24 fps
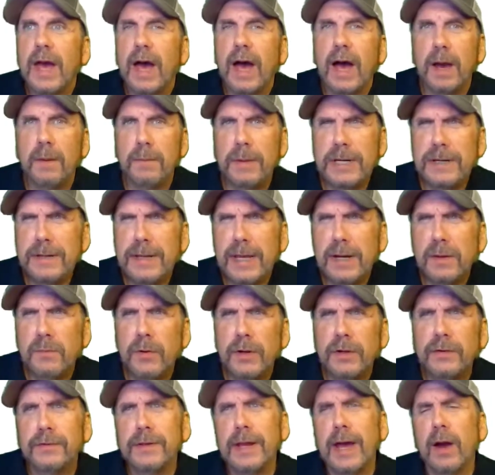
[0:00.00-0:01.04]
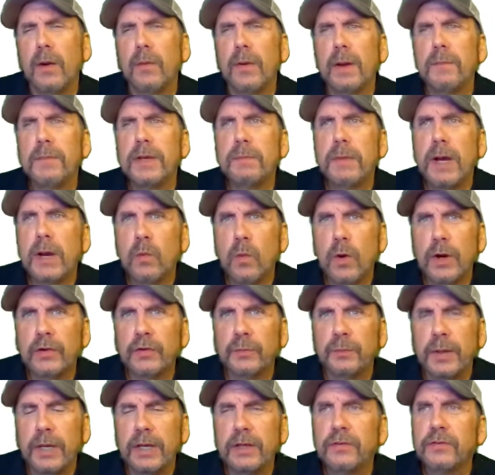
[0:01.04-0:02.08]
I'm in Databricks now. I'm in my
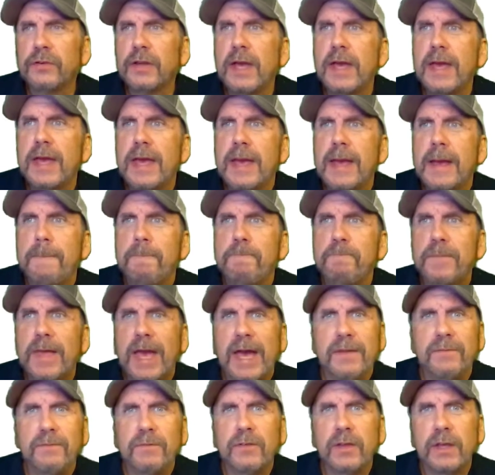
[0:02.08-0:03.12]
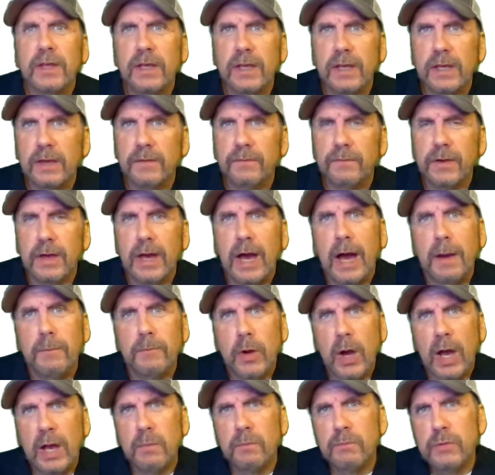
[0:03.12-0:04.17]
workspace. And if I'm,
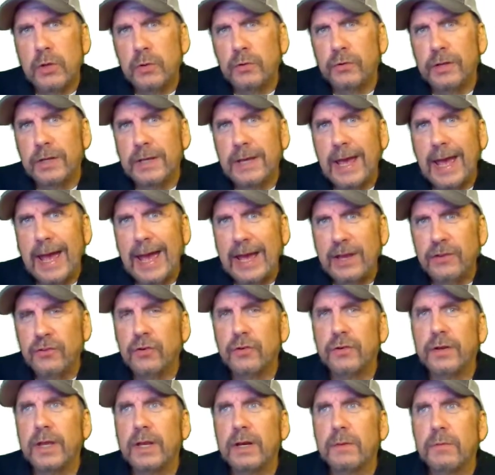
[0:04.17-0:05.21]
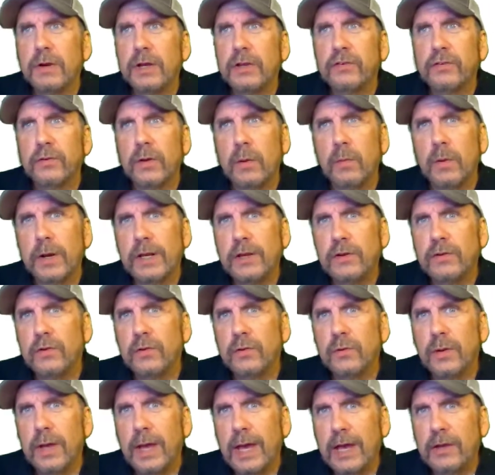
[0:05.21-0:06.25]
I'm, using Azure Databricks, so I went
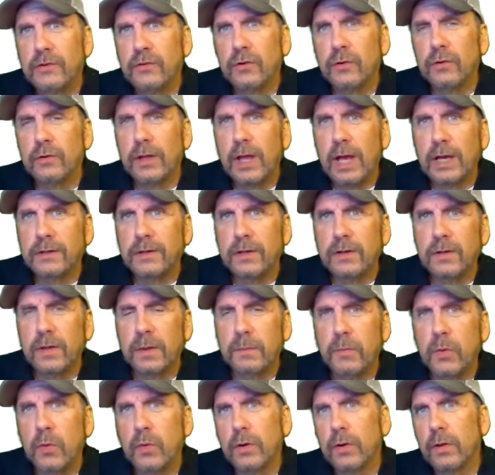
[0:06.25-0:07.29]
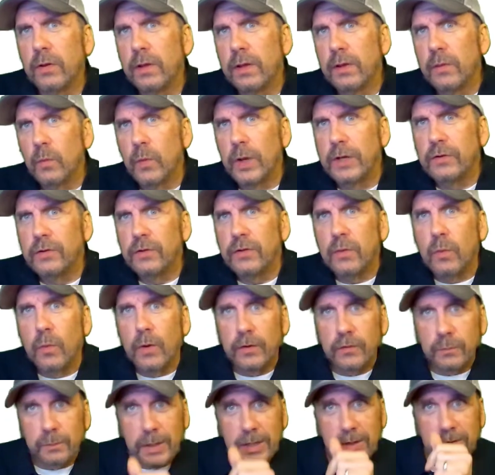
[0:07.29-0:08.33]
into Azure, logged into the portal, went to the
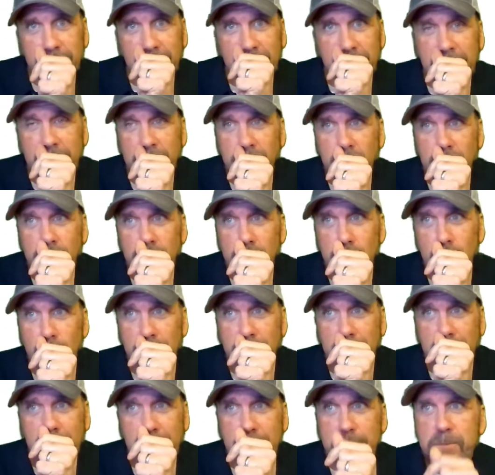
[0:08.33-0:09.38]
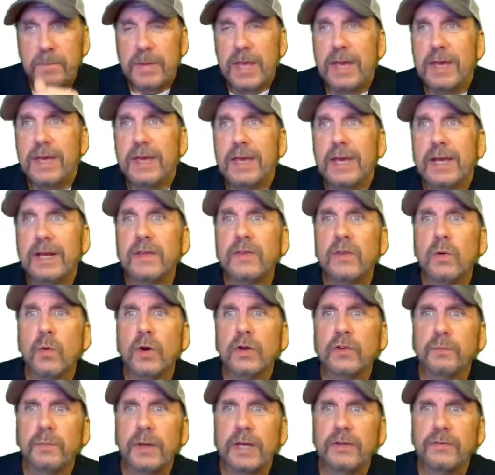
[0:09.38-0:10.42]
workspace, and then just started it. And in the
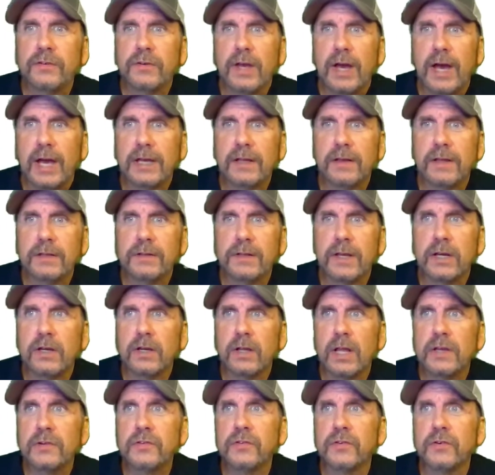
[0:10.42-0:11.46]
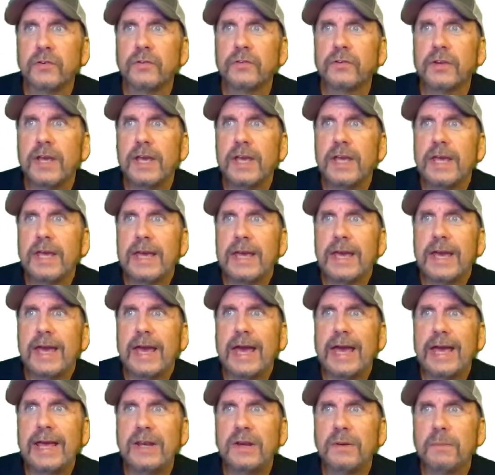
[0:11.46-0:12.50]
workspace, I clicked on clusters
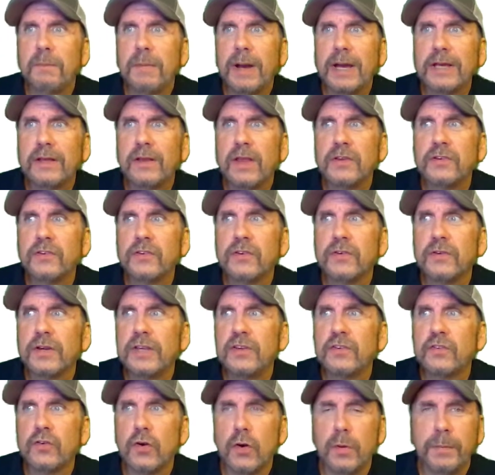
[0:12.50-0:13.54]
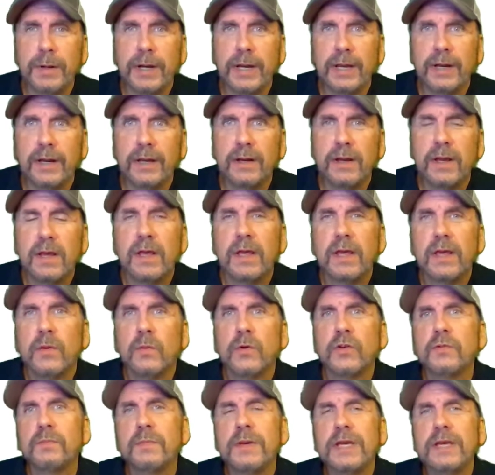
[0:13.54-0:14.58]
and my cluster is terminated,
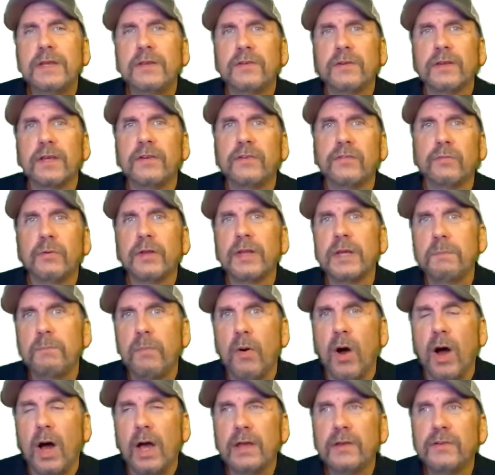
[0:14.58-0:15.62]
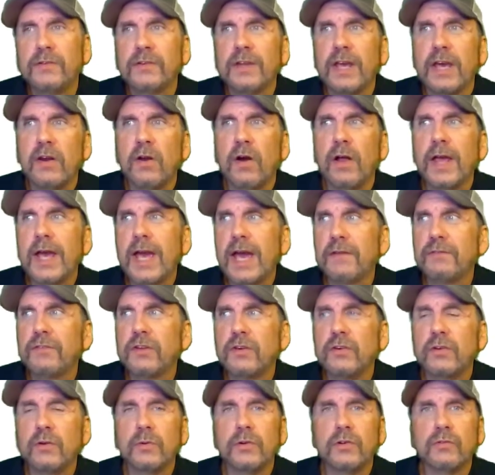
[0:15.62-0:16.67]
which means it's really paused and all I have to
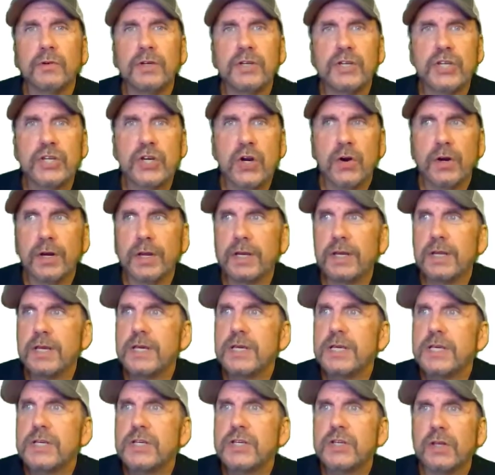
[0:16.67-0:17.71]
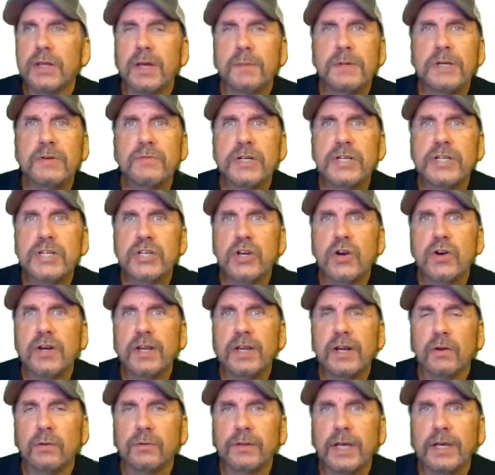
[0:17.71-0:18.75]
do is restart it. So let me restart it.
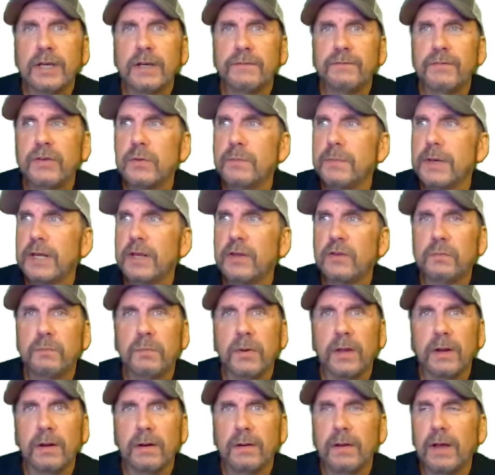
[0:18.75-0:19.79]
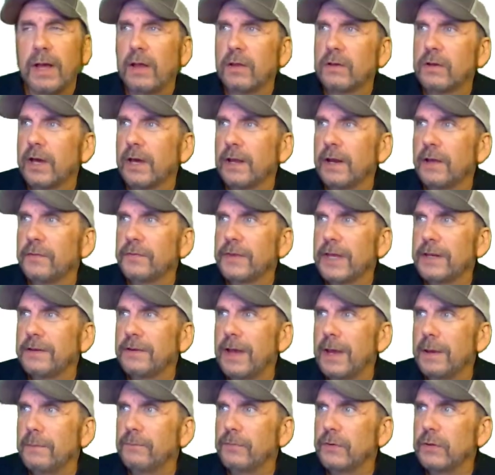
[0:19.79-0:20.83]
It'll take a few minutes, but I'll cut out that
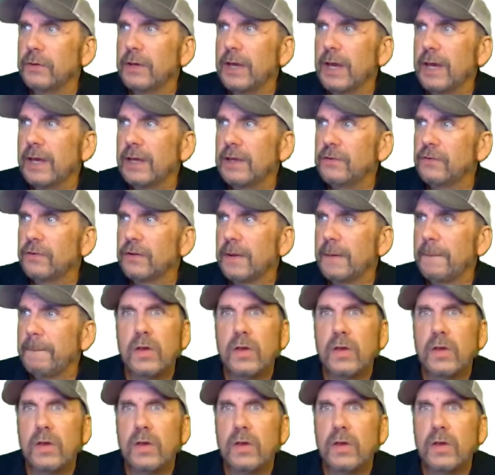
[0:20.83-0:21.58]
time for you guys.